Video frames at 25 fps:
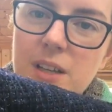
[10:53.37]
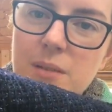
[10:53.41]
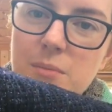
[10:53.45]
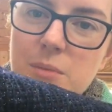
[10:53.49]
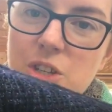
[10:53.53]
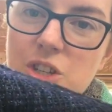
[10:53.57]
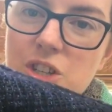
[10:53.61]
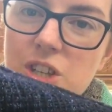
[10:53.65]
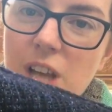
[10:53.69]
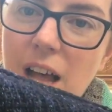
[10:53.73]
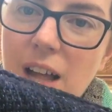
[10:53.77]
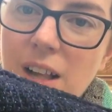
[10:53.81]

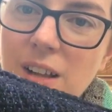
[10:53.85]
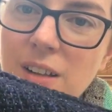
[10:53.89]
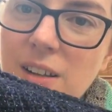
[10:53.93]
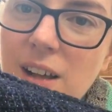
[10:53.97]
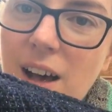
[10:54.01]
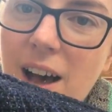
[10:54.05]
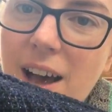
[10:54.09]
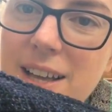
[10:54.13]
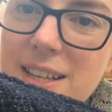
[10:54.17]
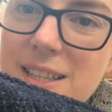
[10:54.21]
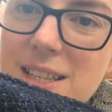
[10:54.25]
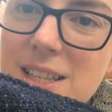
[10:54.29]
Michelle,
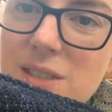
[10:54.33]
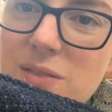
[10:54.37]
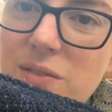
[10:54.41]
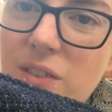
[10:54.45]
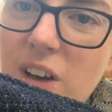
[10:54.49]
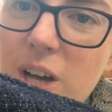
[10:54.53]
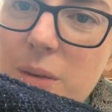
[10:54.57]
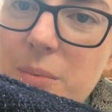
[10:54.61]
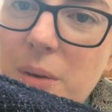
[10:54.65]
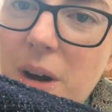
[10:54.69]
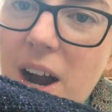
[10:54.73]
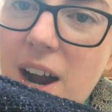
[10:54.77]
Isis
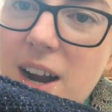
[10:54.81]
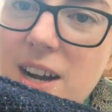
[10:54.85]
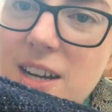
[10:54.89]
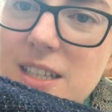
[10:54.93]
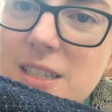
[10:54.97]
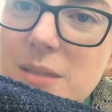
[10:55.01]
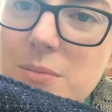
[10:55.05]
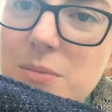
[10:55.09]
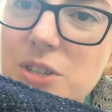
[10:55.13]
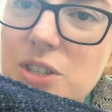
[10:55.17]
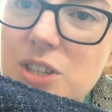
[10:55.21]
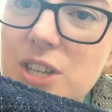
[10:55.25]
Fiber
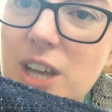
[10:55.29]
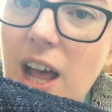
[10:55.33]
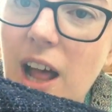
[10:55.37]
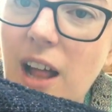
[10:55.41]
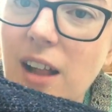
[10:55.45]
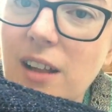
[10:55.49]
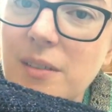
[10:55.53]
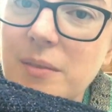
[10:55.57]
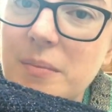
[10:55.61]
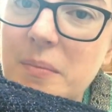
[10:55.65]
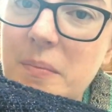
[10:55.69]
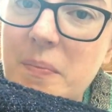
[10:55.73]
Arts,
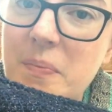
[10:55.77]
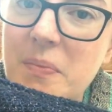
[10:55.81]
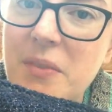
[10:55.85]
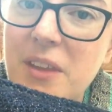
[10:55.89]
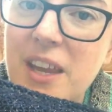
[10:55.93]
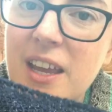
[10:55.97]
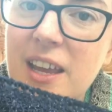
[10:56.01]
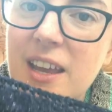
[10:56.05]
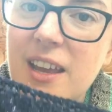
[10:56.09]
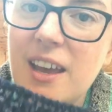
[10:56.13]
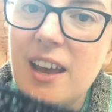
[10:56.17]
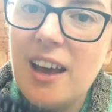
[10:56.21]
Michelle.
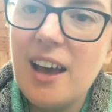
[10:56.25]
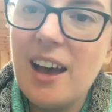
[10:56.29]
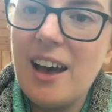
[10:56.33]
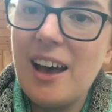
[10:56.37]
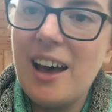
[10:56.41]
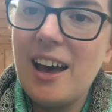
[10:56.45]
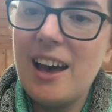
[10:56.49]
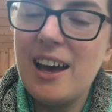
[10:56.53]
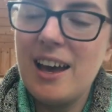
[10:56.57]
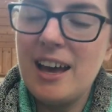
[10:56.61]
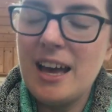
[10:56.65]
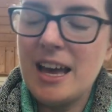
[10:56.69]

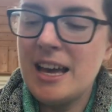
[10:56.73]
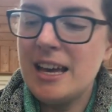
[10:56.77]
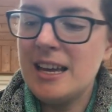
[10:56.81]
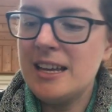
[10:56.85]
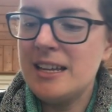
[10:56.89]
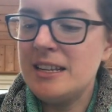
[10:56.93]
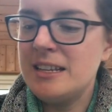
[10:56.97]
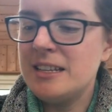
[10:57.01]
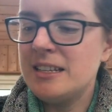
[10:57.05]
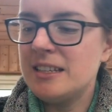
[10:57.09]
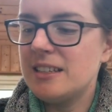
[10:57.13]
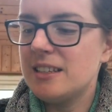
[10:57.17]

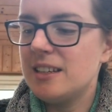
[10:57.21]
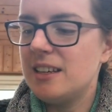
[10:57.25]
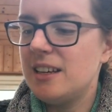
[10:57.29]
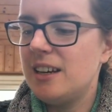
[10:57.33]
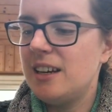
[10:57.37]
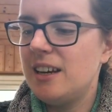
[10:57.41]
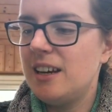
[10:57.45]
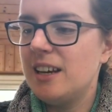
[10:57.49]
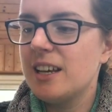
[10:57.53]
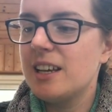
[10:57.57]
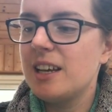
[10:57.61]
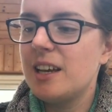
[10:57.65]
And
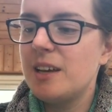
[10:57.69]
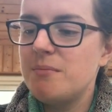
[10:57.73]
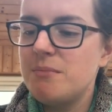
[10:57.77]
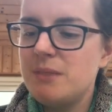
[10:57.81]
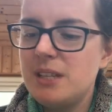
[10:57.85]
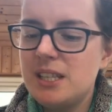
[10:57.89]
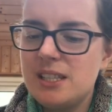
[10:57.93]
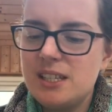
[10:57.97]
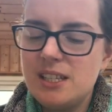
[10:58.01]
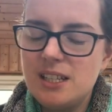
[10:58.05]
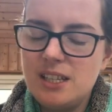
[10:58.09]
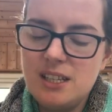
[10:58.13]
I
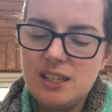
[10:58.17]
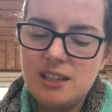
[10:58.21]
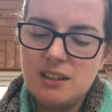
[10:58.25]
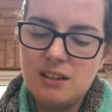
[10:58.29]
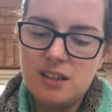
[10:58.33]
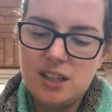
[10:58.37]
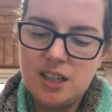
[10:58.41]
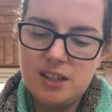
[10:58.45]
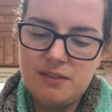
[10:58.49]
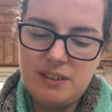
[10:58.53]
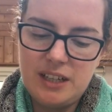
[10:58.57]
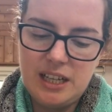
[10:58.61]
miss knitting
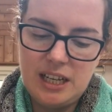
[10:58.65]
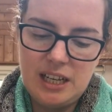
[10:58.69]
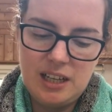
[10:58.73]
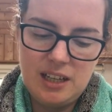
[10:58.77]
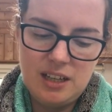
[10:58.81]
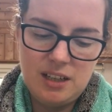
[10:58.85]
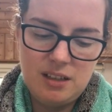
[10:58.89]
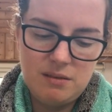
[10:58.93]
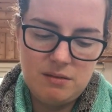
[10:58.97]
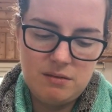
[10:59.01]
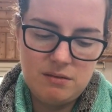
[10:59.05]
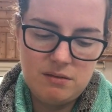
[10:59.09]
on it,
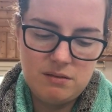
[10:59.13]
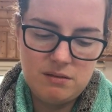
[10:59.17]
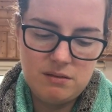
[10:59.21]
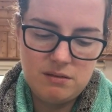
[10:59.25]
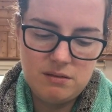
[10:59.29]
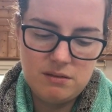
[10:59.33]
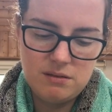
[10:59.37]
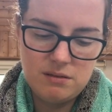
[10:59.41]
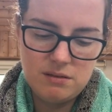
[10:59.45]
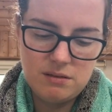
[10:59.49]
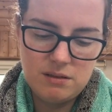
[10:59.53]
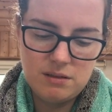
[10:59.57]
really.
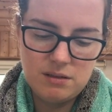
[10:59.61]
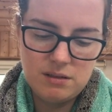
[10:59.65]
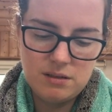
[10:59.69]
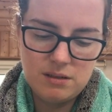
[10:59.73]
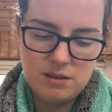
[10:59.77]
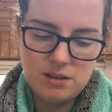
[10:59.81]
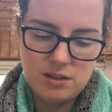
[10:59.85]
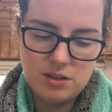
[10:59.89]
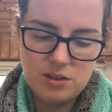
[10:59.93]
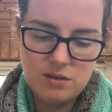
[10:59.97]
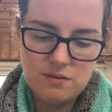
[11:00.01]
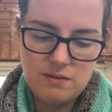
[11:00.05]

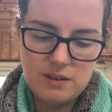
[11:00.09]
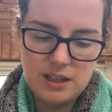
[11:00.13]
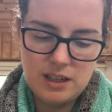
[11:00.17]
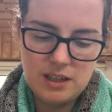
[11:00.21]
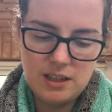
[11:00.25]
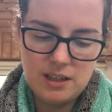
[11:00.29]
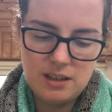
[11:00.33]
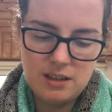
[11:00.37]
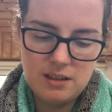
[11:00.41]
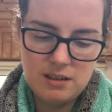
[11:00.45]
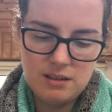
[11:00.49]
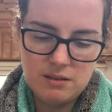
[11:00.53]
I should
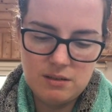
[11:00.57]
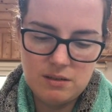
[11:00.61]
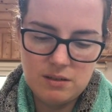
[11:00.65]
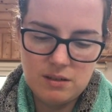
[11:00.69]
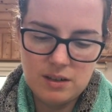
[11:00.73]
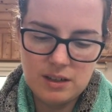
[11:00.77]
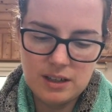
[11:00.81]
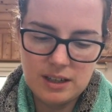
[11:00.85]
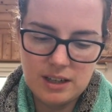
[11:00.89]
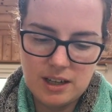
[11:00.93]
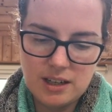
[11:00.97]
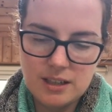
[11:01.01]
really
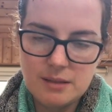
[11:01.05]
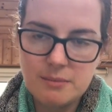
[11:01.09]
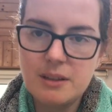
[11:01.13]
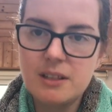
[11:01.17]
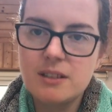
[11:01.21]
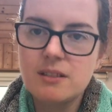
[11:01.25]
organize